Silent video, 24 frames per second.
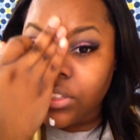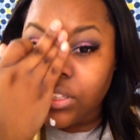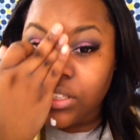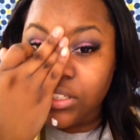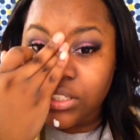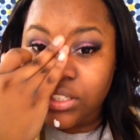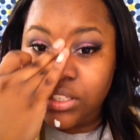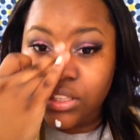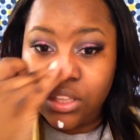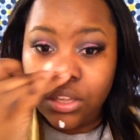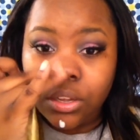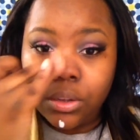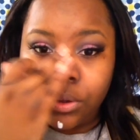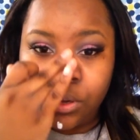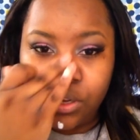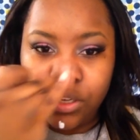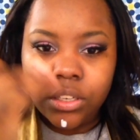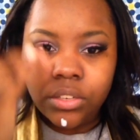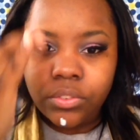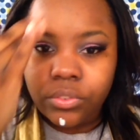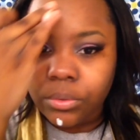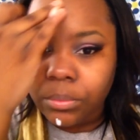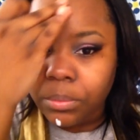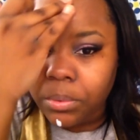this though,
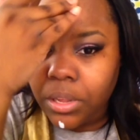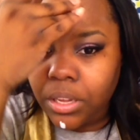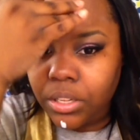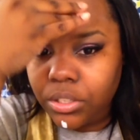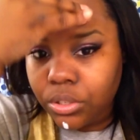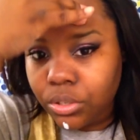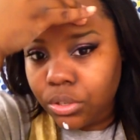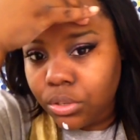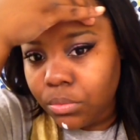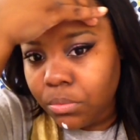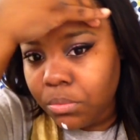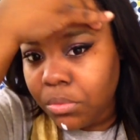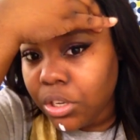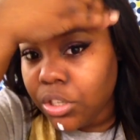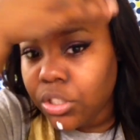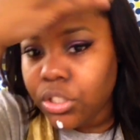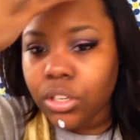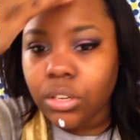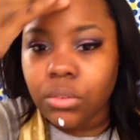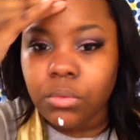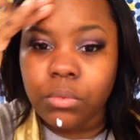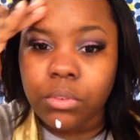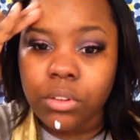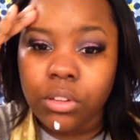because if you apply too much,
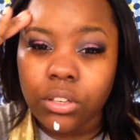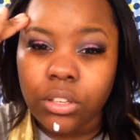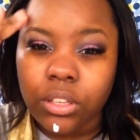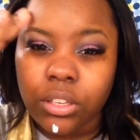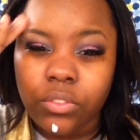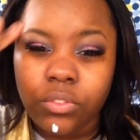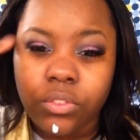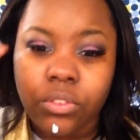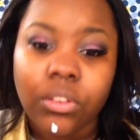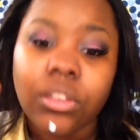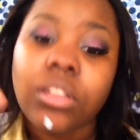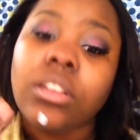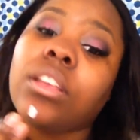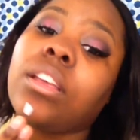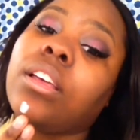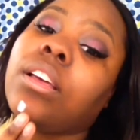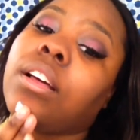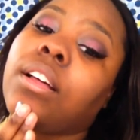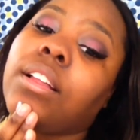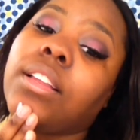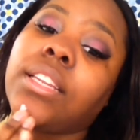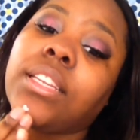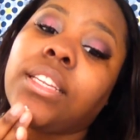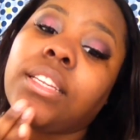it will leave you looking
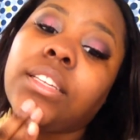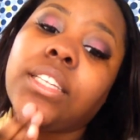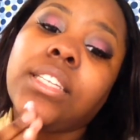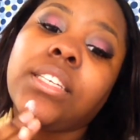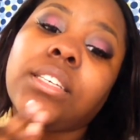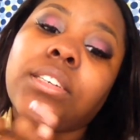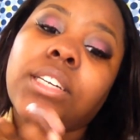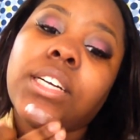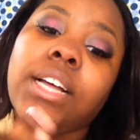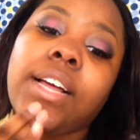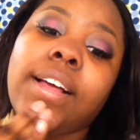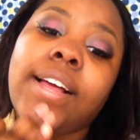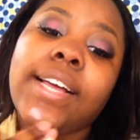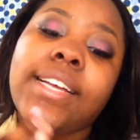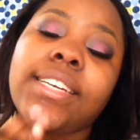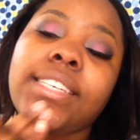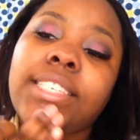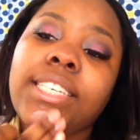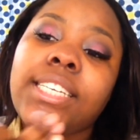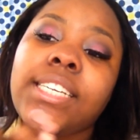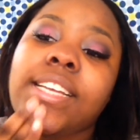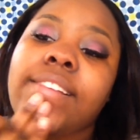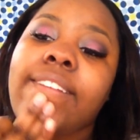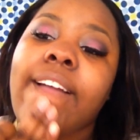a little
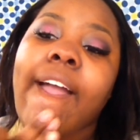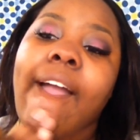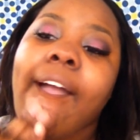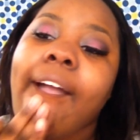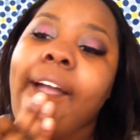ashy.